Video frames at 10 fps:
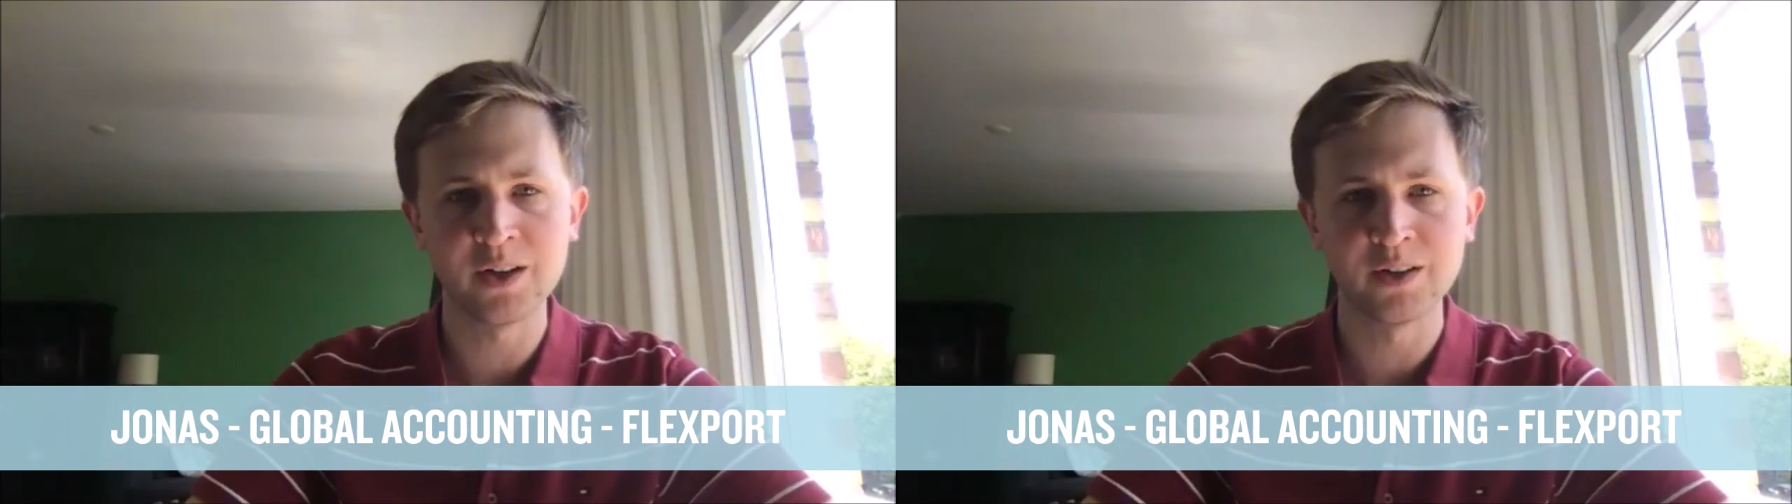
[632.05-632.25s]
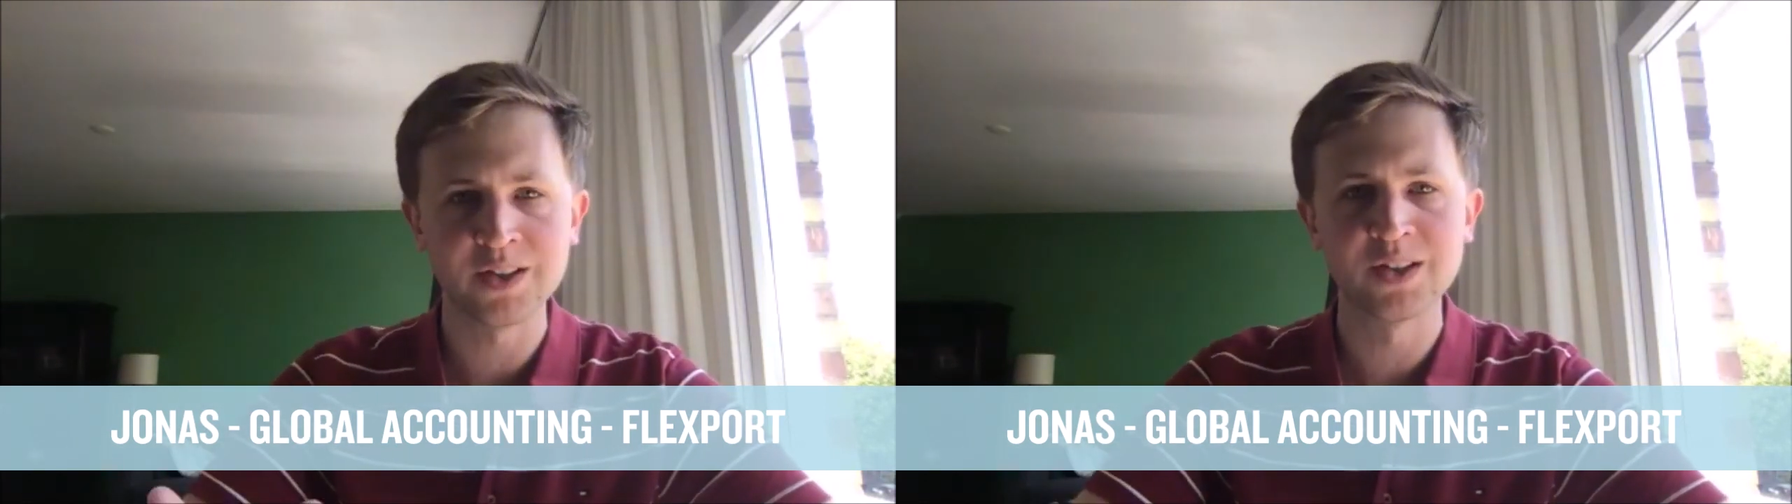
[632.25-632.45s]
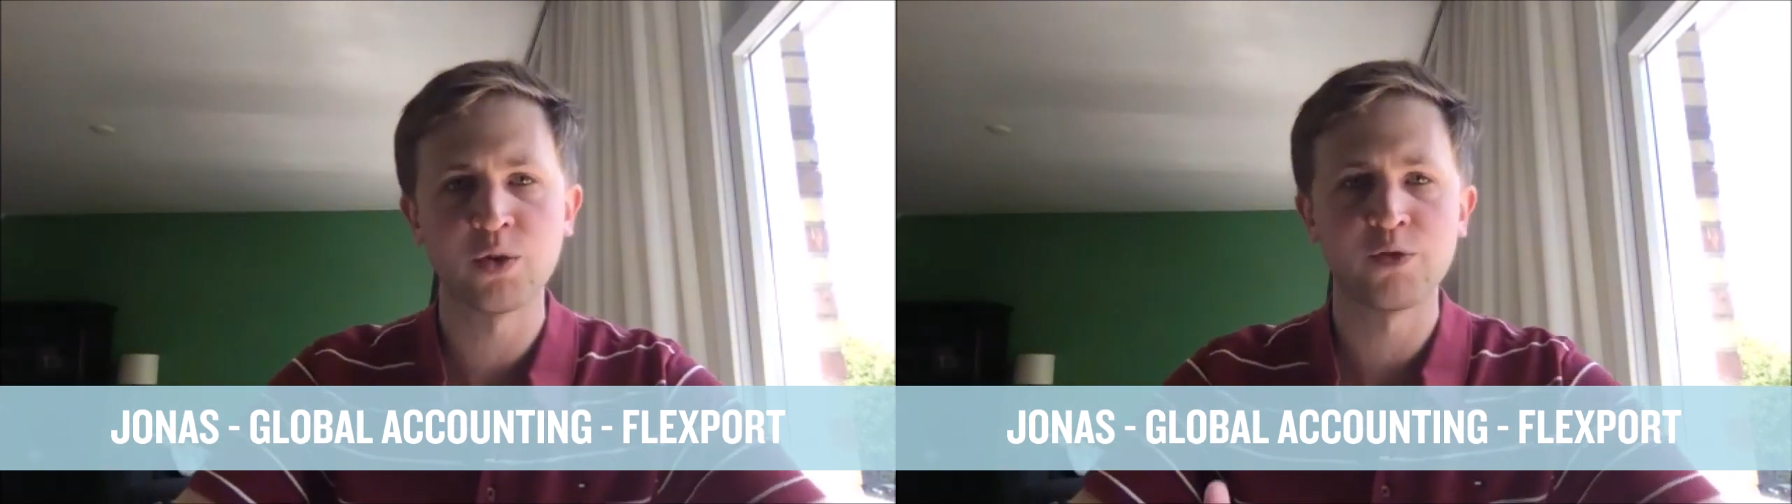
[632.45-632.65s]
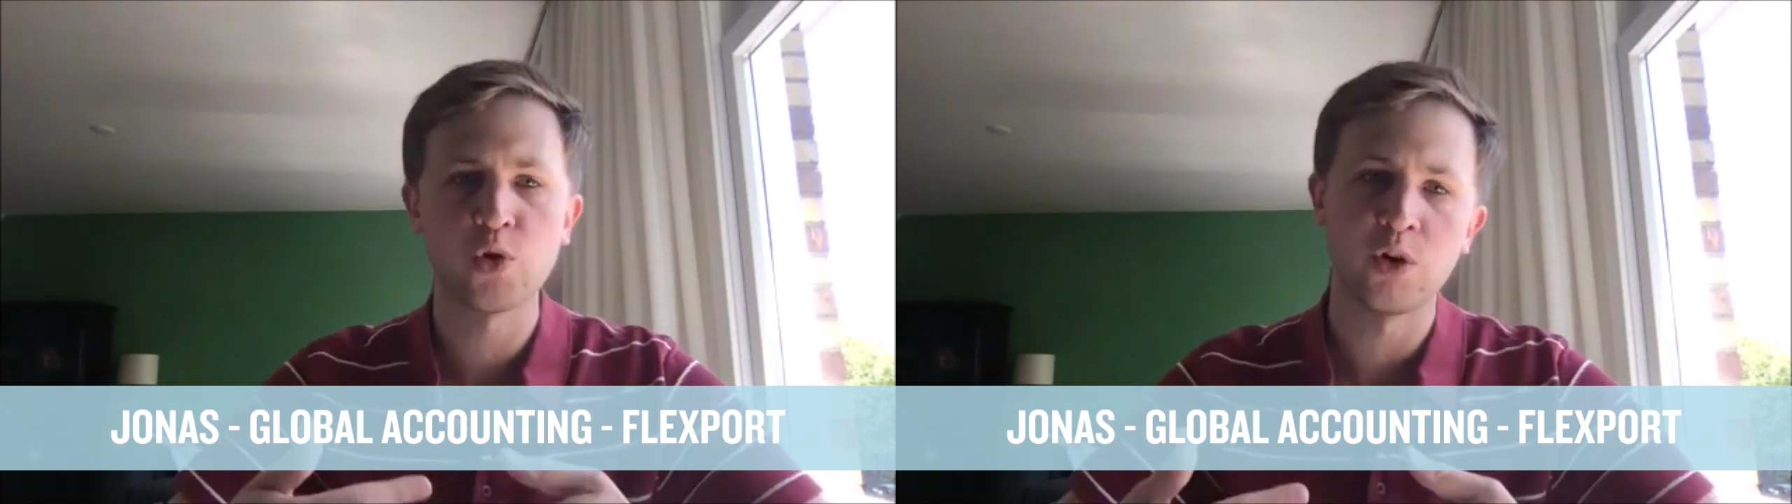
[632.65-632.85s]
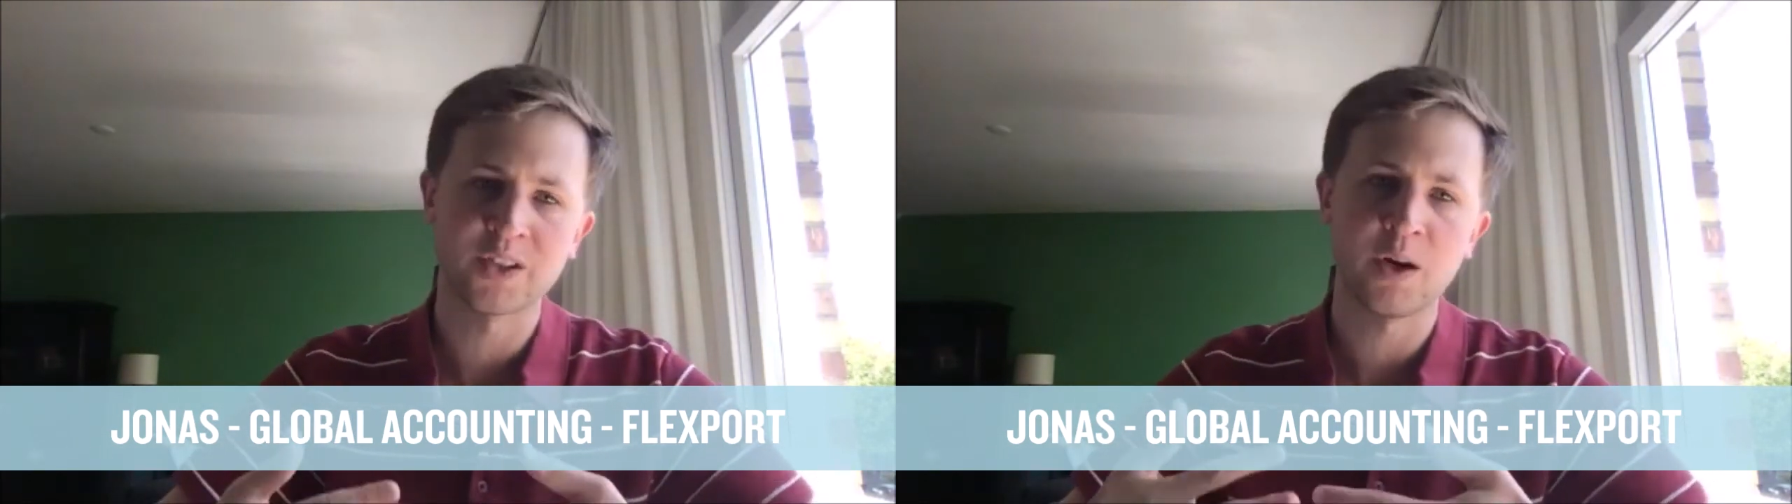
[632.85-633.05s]
And this is, of
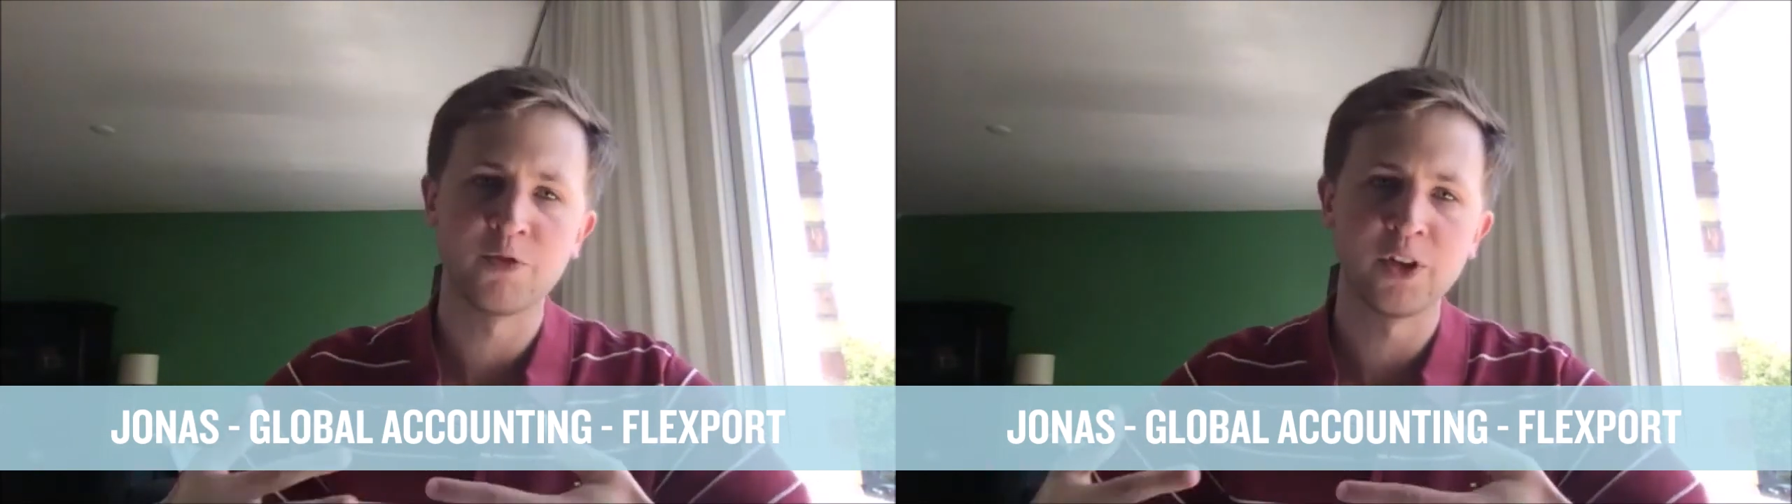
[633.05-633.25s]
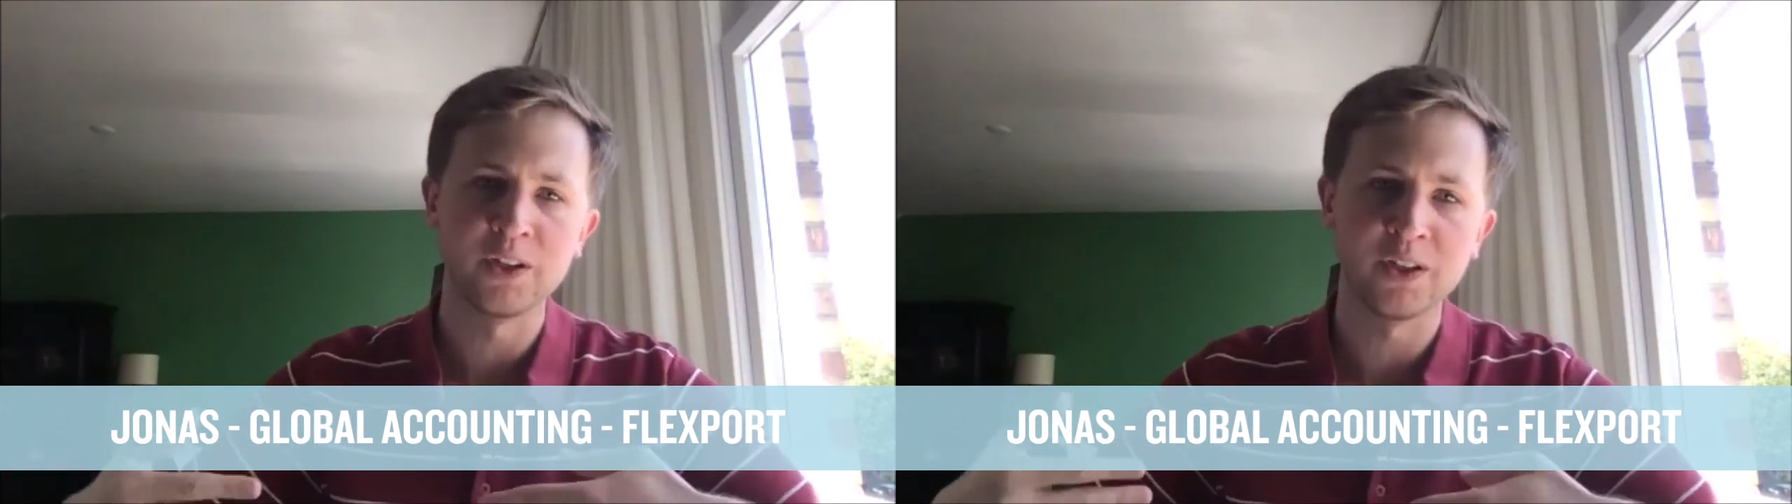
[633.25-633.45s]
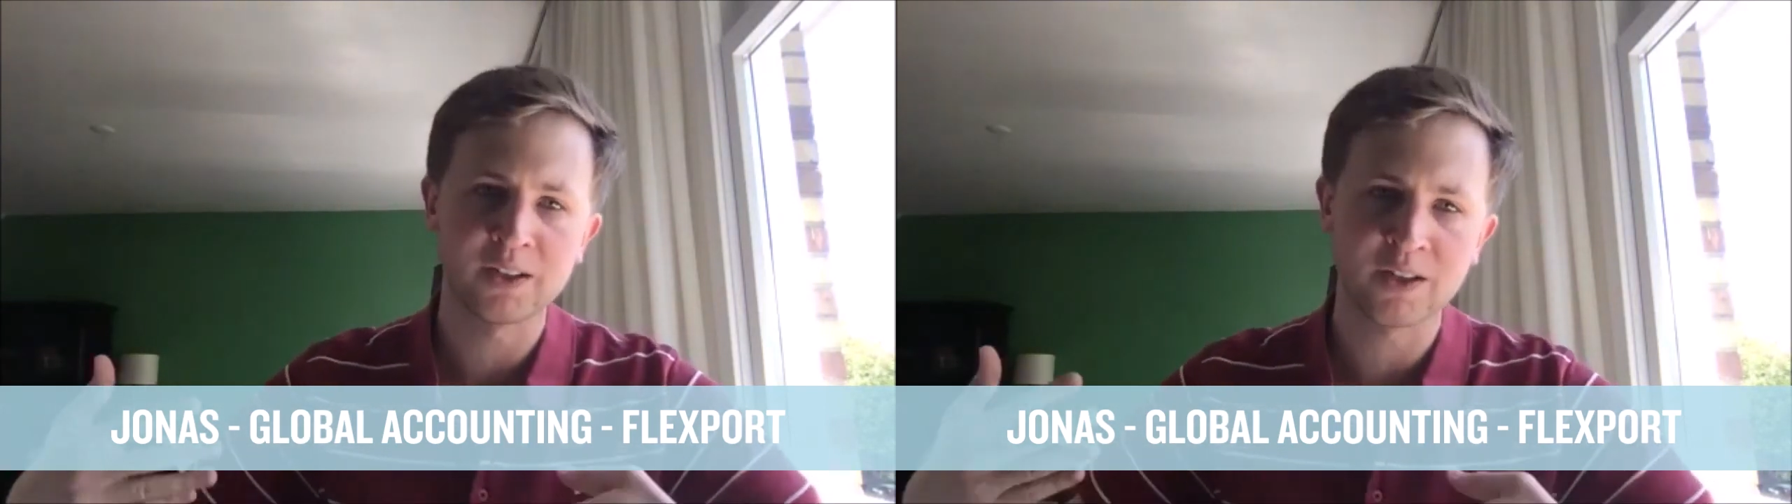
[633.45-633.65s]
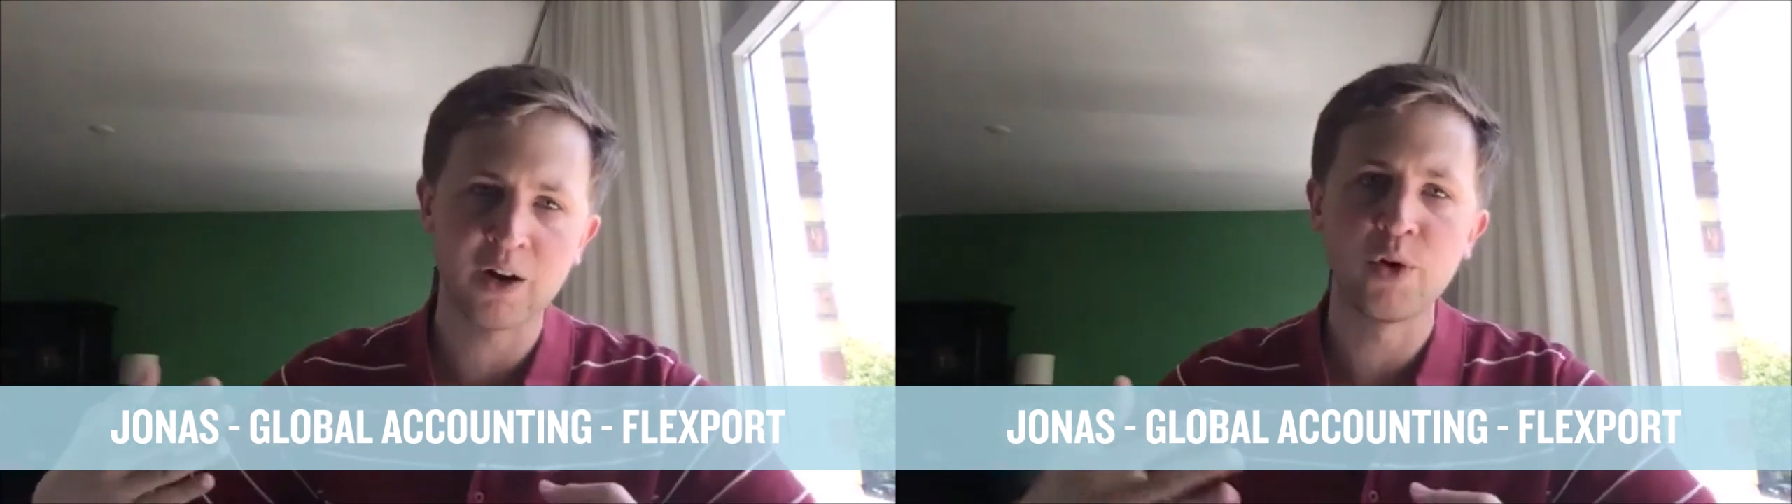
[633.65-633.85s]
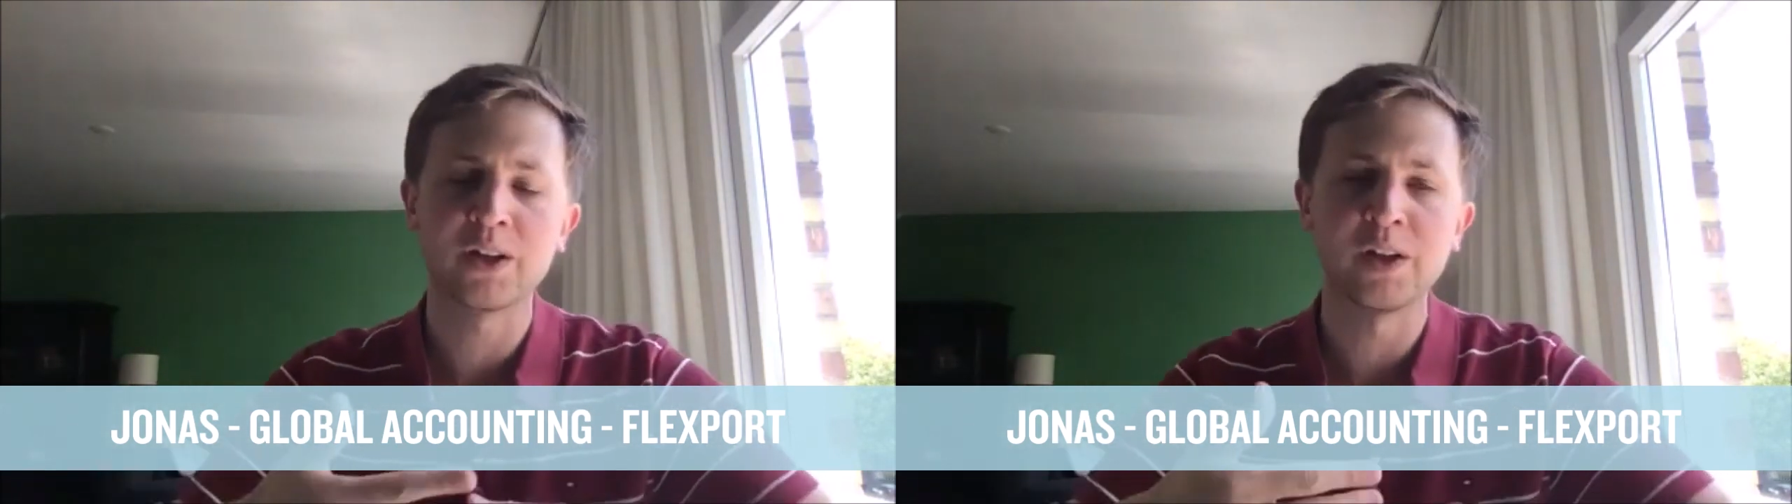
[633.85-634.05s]
course, something that
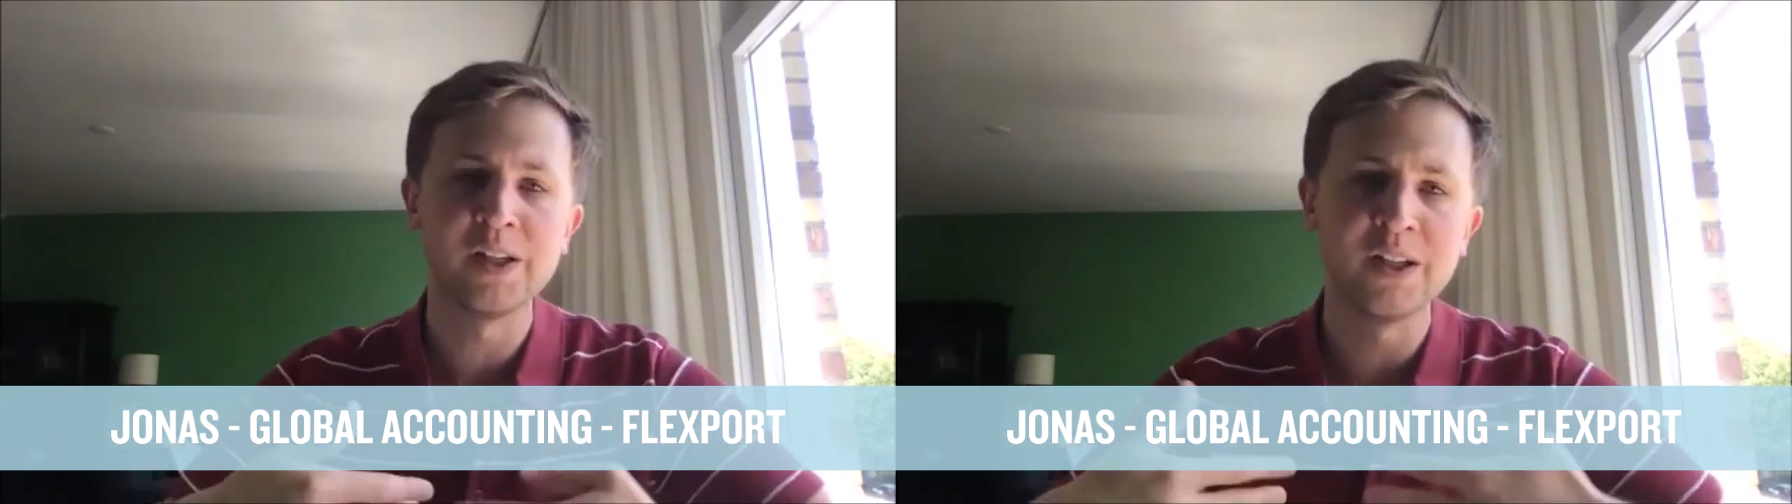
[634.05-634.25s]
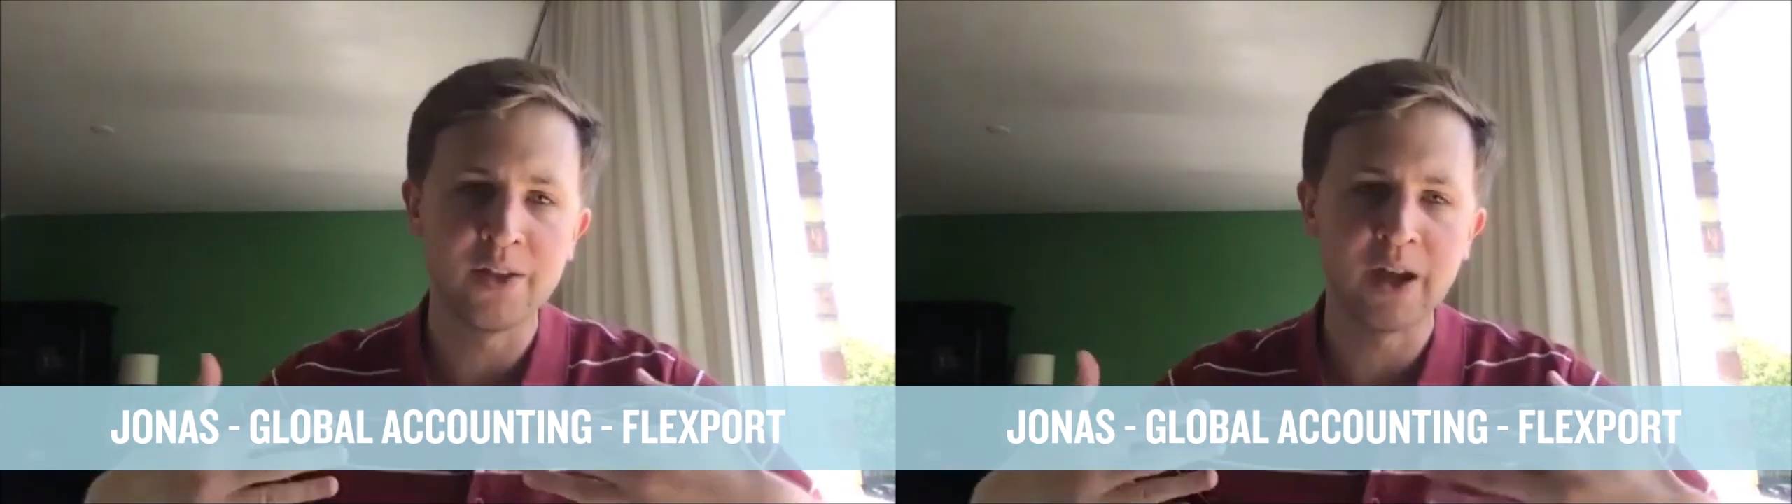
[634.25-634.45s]
directly